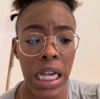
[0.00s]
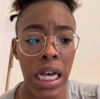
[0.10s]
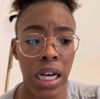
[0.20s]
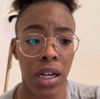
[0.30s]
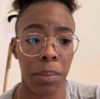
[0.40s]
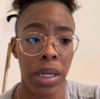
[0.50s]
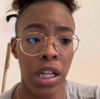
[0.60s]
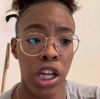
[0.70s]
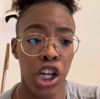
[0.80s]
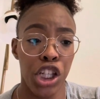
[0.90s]
um,
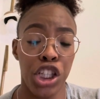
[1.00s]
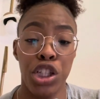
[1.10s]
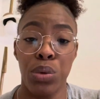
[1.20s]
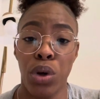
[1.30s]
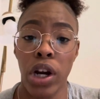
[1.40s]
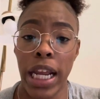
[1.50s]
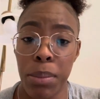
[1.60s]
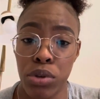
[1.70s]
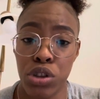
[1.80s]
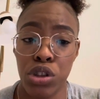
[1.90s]
you are
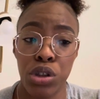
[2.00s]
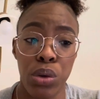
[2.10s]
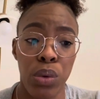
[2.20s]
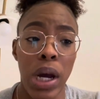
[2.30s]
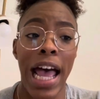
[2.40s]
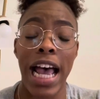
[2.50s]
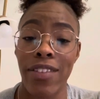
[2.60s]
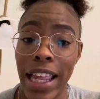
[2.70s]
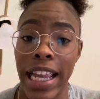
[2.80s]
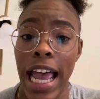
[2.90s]
able to have
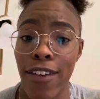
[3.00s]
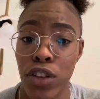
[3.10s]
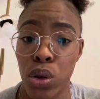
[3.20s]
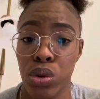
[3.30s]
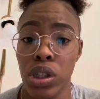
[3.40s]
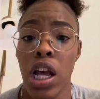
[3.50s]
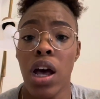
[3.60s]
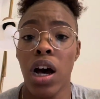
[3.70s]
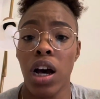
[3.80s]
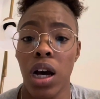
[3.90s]
like have those
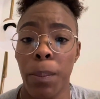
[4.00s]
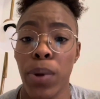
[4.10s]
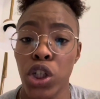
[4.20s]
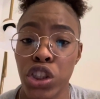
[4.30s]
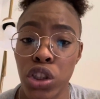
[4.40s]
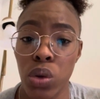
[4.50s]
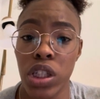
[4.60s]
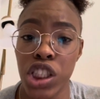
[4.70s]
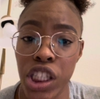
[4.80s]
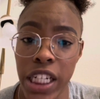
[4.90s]
um, personal
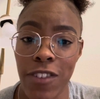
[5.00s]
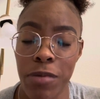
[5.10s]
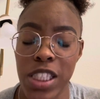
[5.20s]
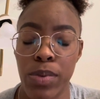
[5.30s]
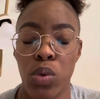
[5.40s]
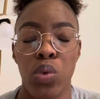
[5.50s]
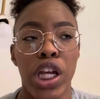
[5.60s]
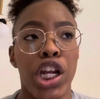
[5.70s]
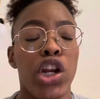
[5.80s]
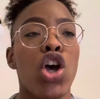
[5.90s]
achievements but
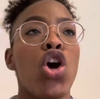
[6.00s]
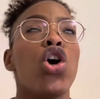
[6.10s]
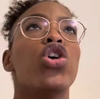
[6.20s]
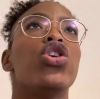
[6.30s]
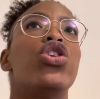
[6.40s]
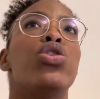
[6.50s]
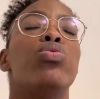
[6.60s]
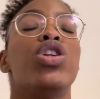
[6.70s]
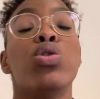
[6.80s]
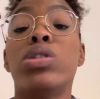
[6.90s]
when you
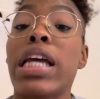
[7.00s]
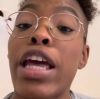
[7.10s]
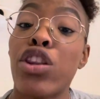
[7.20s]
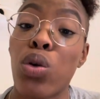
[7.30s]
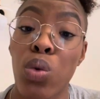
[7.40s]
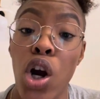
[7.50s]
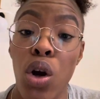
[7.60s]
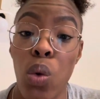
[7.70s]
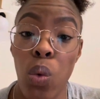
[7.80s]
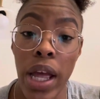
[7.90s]
use it in the
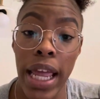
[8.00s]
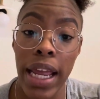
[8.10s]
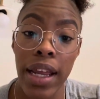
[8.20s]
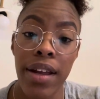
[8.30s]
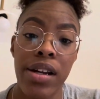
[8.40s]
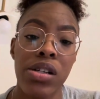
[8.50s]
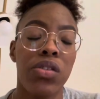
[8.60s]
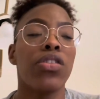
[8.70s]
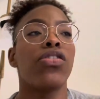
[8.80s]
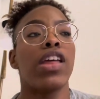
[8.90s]
wrong way
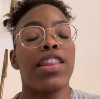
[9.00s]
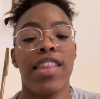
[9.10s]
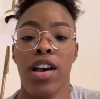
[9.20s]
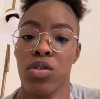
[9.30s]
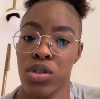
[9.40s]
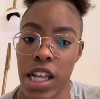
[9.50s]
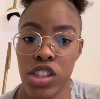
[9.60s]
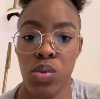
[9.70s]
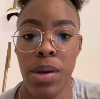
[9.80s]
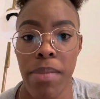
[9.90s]
then that
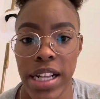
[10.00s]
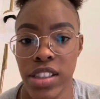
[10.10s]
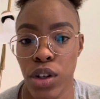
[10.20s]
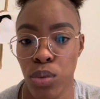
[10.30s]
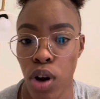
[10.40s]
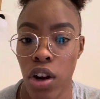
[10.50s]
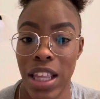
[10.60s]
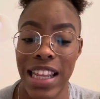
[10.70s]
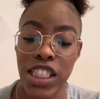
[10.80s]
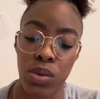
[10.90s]
that's what makes it wrong
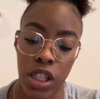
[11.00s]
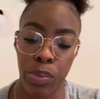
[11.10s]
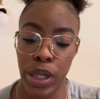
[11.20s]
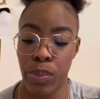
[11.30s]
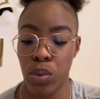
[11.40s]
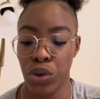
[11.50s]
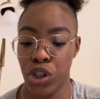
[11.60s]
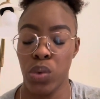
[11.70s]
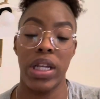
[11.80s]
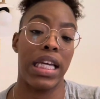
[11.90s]
and that's what the people were
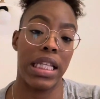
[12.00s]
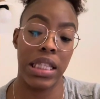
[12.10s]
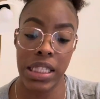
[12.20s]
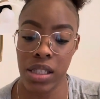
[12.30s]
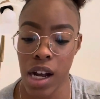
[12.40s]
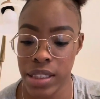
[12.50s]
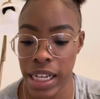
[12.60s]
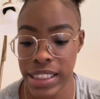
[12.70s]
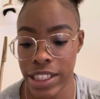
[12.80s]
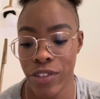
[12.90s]
doing in this
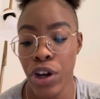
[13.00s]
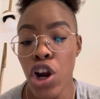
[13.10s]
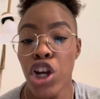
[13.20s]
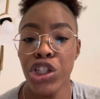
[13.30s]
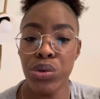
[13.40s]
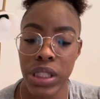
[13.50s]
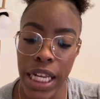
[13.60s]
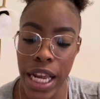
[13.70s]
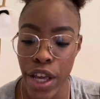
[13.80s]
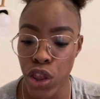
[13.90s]
context they were using
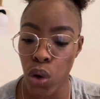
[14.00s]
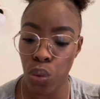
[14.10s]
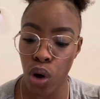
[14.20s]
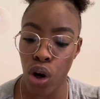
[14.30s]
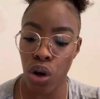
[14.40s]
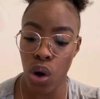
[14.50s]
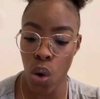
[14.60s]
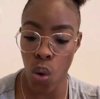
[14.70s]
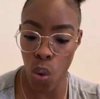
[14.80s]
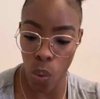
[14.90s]
it in the wrong
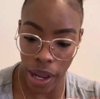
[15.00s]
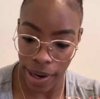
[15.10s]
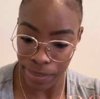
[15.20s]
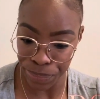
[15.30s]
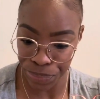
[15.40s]
way